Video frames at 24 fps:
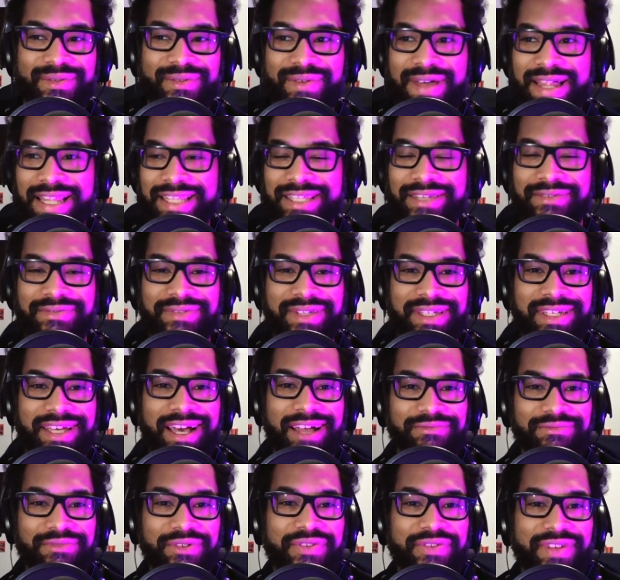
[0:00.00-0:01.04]
relatively
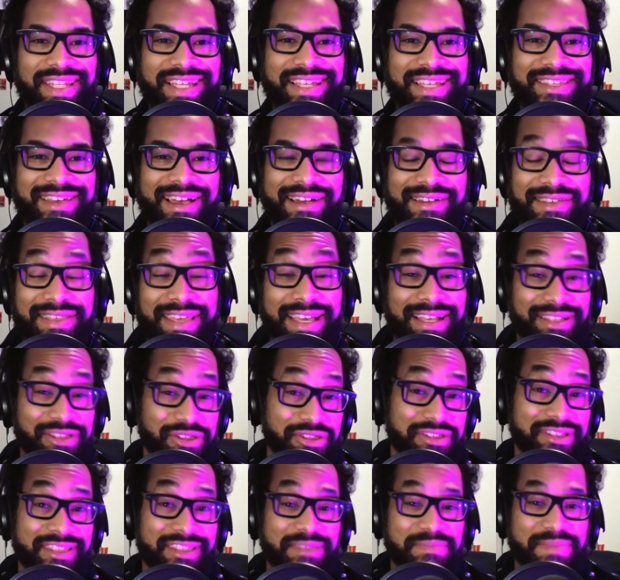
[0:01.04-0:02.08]
unfulfilling. So I was like,
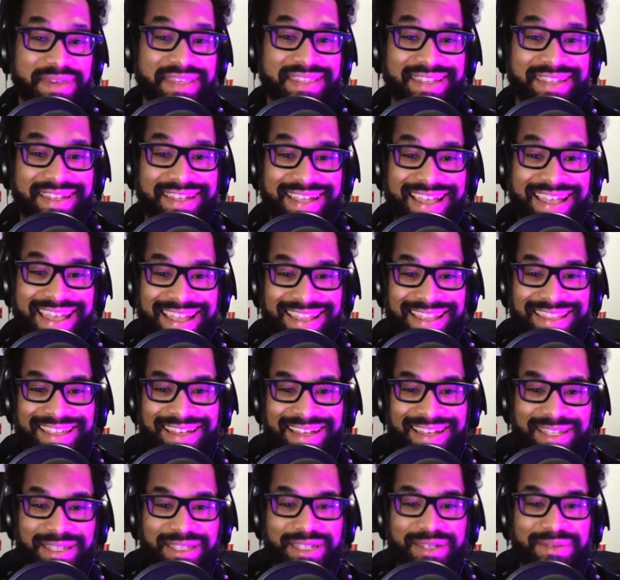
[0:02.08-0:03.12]
just dismissed it.
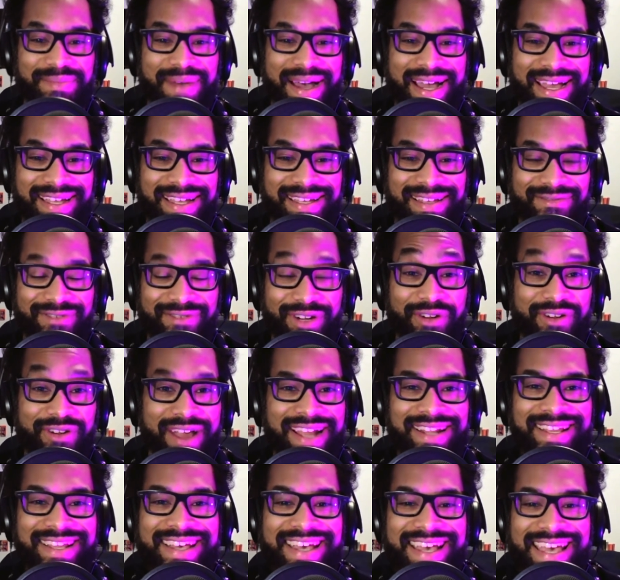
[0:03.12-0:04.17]
And to my
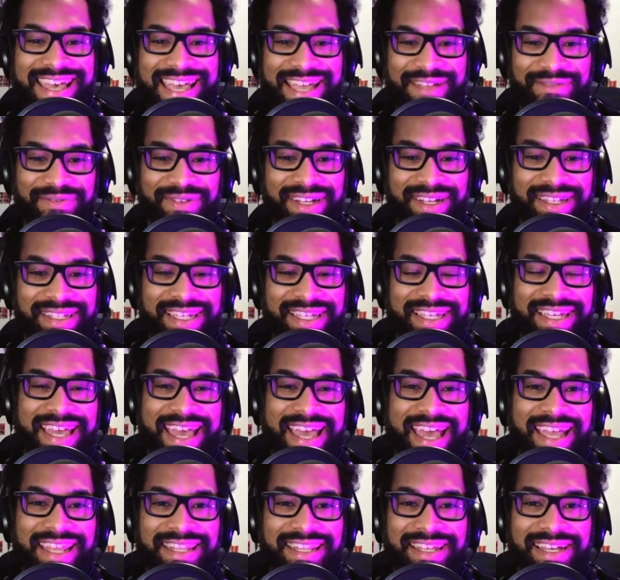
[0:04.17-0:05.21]
regret,
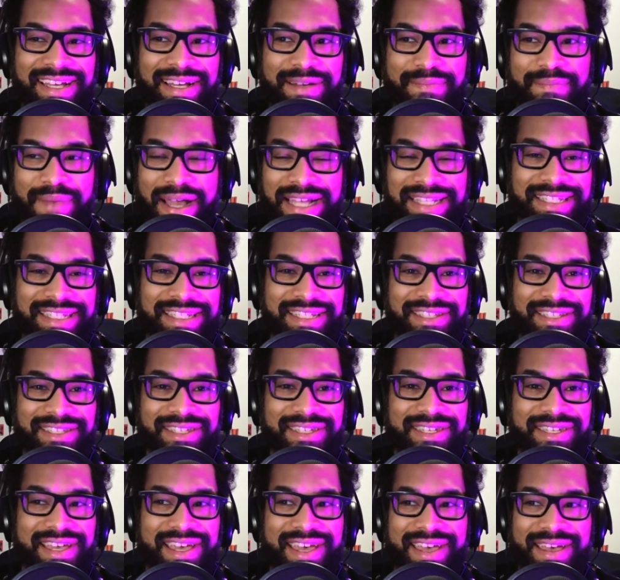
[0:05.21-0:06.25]
infinitely. And I
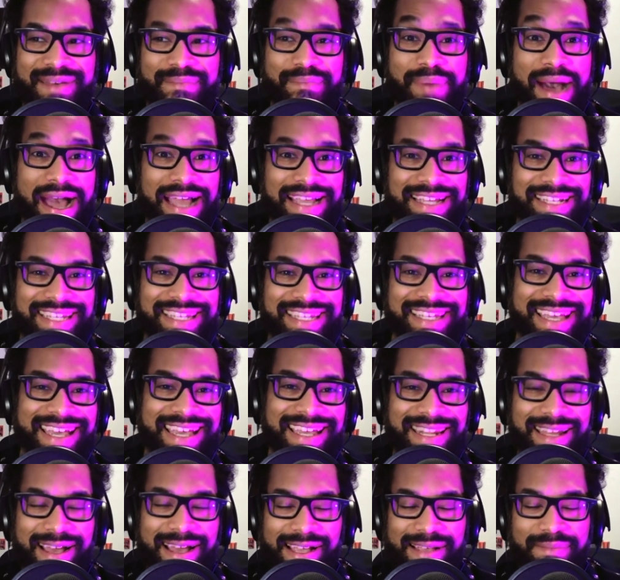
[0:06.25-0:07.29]
didn't buy any,
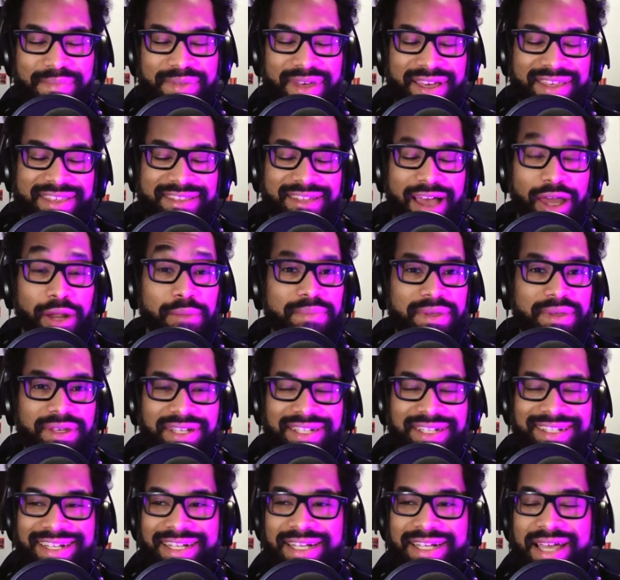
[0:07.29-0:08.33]
and I am thus not a
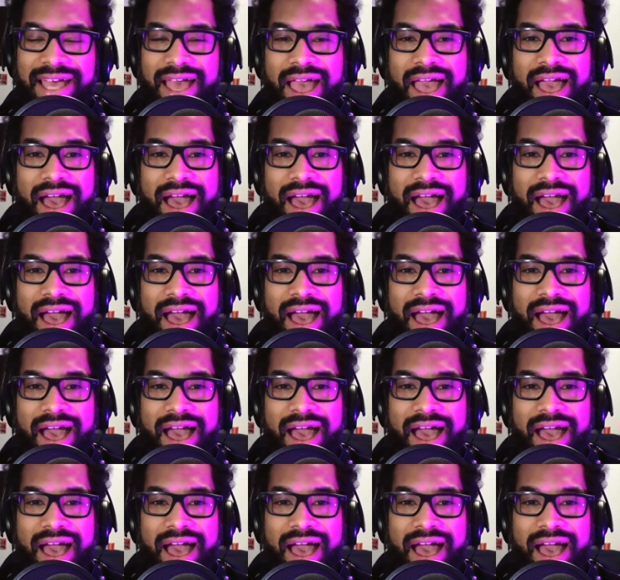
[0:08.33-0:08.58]
billionaire.